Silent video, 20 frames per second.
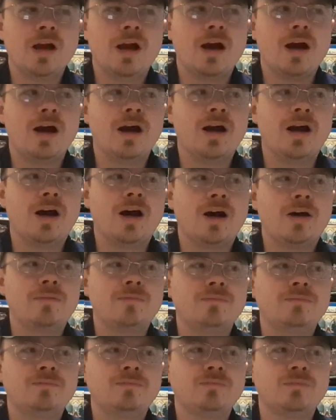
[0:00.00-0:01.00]
uh,
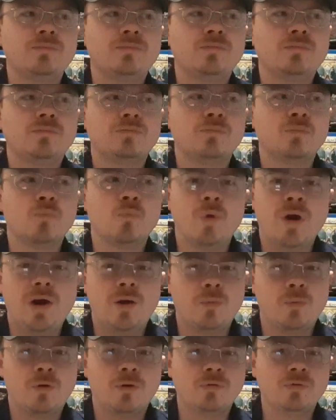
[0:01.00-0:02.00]

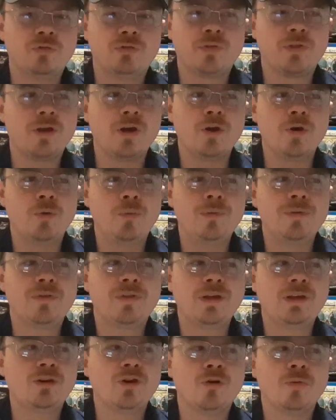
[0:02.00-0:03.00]
werewolves, though
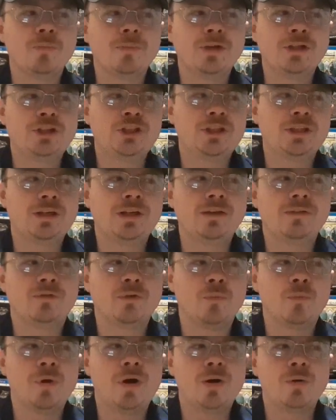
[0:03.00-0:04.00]
they don't mention if the
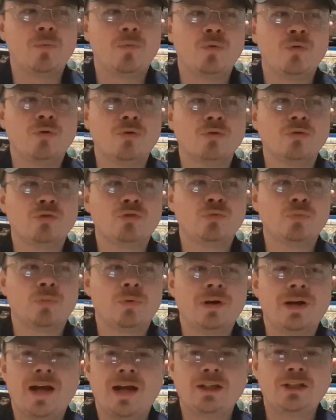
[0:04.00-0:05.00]
werewolves were
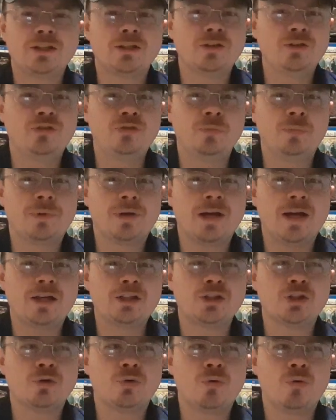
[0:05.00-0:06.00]
naturally
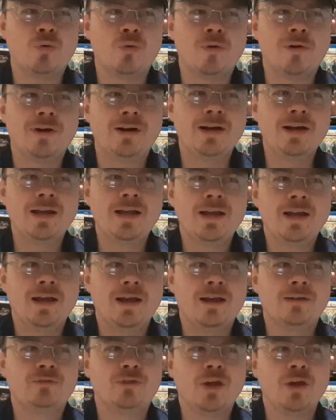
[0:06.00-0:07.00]
supernatural or
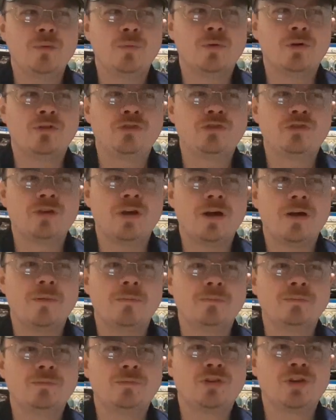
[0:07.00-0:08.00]
if they were
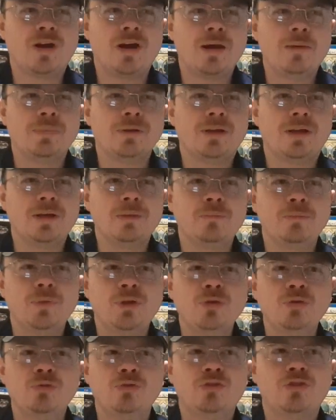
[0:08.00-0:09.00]
some type like
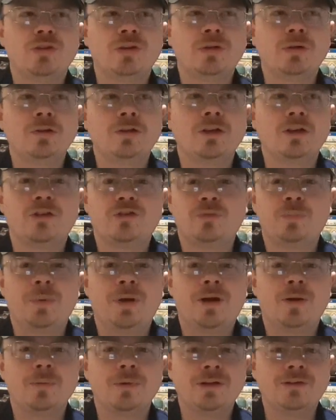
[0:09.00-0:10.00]
mutant
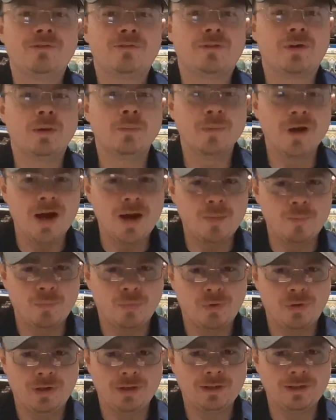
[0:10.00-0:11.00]
experiment from
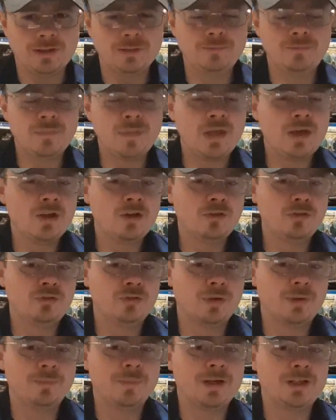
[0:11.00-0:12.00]
Umbrella.
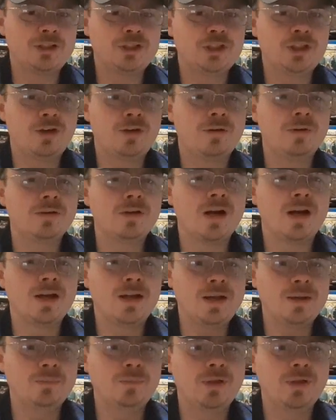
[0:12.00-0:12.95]
So I'm not sure. I am